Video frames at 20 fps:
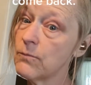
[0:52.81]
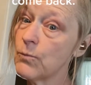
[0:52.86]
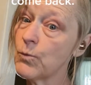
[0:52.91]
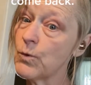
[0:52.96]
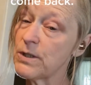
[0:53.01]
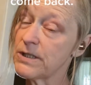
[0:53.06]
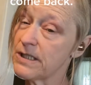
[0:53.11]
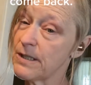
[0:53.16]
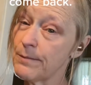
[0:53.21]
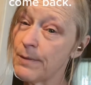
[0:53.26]
We're
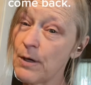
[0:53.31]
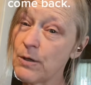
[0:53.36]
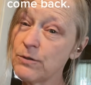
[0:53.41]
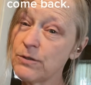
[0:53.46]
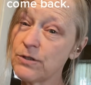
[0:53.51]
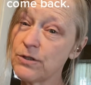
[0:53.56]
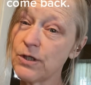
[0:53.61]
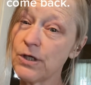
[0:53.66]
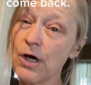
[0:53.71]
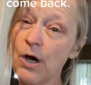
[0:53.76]

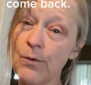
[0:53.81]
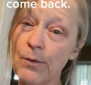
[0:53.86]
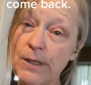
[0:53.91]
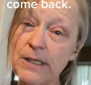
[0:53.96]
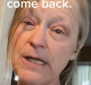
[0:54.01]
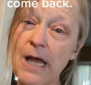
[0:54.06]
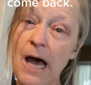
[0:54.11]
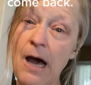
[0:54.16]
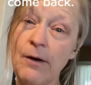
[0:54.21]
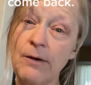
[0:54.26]
supposed to go
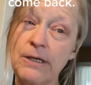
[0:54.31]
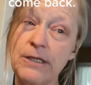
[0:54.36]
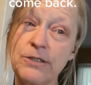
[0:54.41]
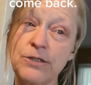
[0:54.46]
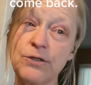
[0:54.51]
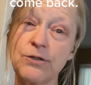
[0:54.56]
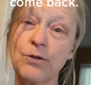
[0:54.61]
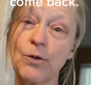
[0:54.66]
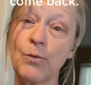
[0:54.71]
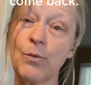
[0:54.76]
in, out
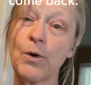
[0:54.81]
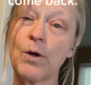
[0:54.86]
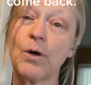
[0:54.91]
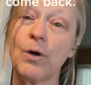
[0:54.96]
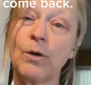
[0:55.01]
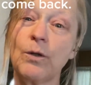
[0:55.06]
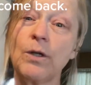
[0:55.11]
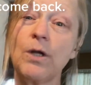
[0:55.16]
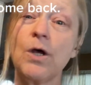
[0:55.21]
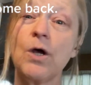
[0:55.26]
into the
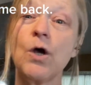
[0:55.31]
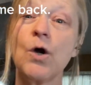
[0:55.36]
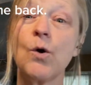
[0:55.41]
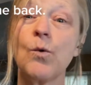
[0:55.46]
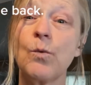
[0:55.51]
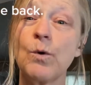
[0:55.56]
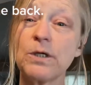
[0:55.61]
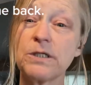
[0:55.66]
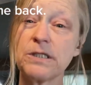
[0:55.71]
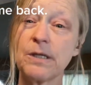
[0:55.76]
world.
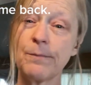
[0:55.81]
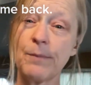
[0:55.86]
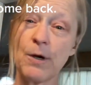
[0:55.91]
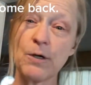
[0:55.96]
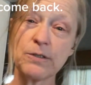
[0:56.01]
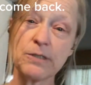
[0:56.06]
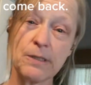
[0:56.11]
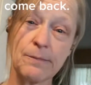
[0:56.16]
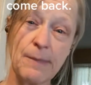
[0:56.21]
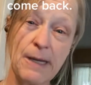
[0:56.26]
We're
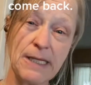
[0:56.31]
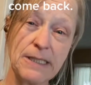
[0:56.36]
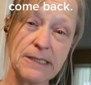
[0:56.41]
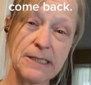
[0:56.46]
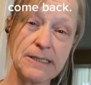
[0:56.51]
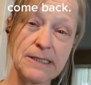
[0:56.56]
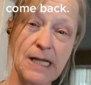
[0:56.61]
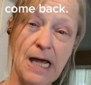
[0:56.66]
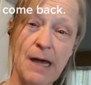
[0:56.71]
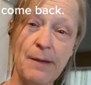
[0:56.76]
supposed to make
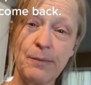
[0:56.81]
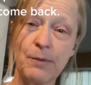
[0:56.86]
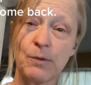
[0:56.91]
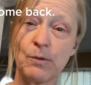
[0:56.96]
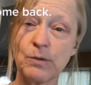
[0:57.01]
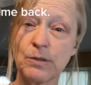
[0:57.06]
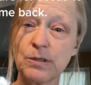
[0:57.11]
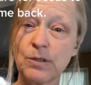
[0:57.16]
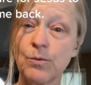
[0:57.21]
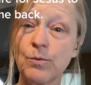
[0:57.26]

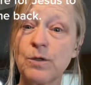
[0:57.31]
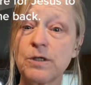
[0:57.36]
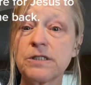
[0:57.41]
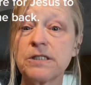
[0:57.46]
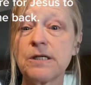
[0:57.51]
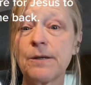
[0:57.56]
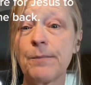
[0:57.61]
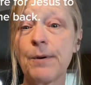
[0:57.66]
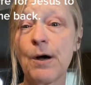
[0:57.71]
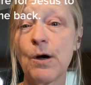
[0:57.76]
disciples. We're
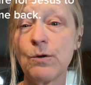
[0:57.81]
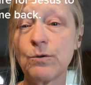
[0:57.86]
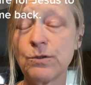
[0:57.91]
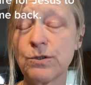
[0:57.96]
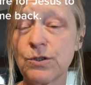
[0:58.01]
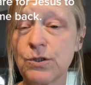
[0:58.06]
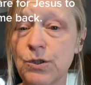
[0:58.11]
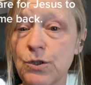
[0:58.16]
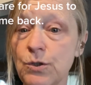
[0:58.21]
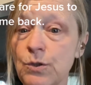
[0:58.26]

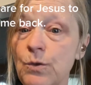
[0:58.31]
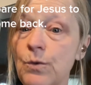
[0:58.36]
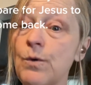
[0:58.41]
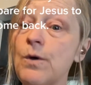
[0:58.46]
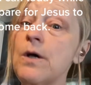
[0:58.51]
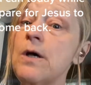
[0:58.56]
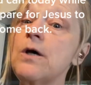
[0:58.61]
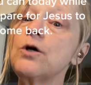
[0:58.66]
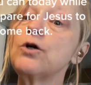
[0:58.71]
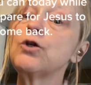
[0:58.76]
supposed to
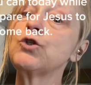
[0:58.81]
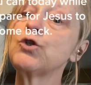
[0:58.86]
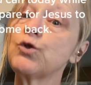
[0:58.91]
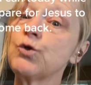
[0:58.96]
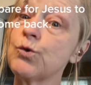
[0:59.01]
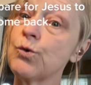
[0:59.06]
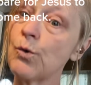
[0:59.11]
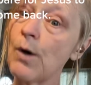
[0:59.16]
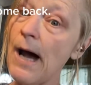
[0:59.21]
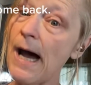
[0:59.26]

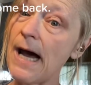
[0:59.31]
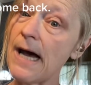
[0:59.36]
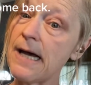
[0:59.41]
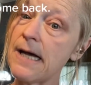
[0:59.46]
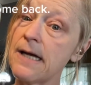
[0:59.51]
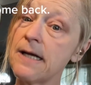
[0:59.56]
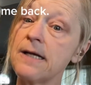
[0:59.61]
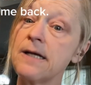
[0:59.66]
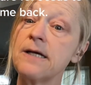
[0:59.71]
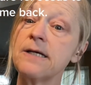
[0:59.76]

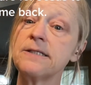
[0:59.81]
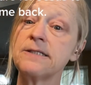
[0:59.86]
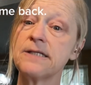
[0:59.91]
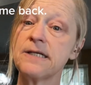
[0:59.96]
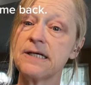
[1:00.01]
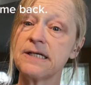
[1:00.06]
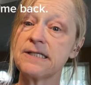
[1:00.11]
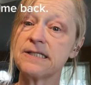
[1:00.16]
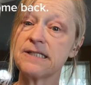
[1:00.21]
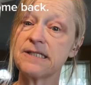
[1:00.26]
try
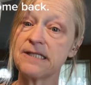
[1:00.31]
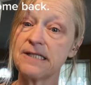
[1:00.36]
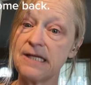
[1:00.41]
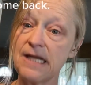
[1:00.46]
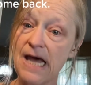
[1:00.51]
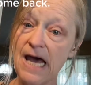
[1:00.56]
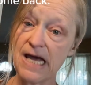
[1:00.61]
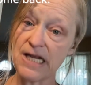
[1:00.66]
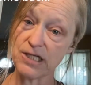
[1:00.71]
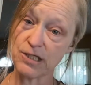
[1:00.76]
to
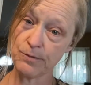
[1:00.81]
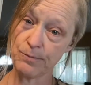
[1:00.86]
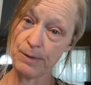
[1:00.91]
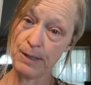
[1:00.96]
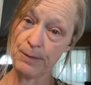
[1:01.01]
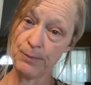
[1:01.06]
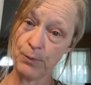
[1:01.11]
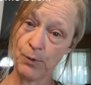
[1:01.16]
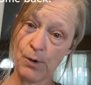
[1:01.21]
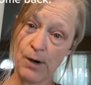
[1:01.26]
snatch
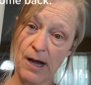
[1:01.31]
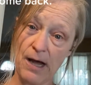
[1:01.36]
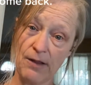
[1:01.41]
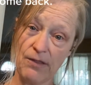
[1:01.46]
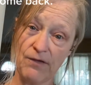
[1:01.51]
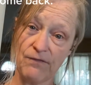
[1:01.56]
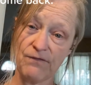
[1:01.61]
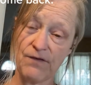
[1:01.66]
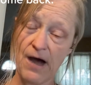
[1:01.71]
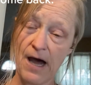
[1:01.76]
people out of
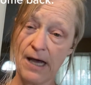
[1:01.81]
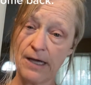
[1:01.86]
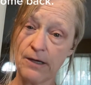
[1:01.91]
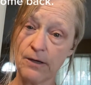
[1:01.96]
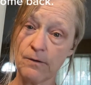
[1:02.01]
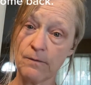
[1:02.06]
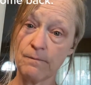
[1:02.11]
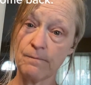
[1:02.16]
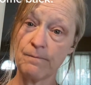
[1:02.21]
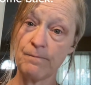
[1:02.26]
the
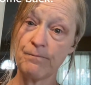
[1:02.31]
fire.